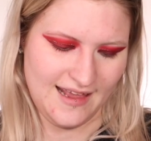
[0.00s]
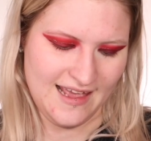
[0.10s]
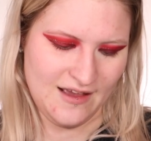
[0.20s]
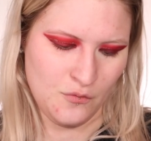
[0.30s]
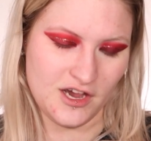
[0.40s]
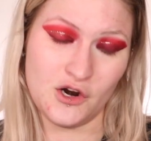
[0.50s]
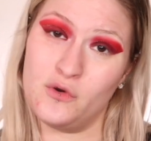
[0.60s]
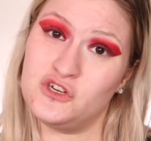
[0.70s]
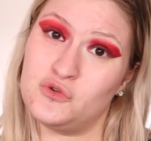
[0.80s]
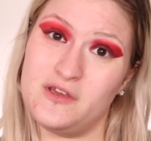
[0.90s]
and we're gonna
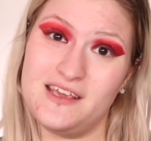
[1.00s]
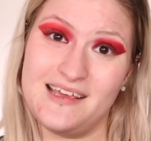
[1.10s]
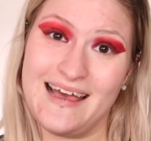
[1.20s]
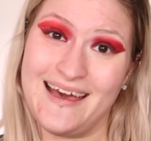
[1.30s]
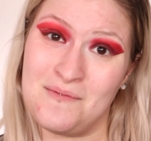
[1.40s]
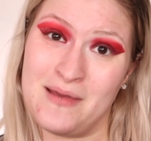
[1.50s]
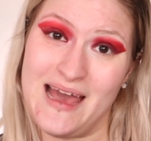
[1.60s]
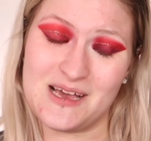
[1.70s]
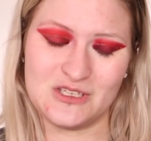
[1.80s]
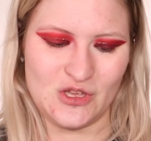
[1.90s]
wish we had it back.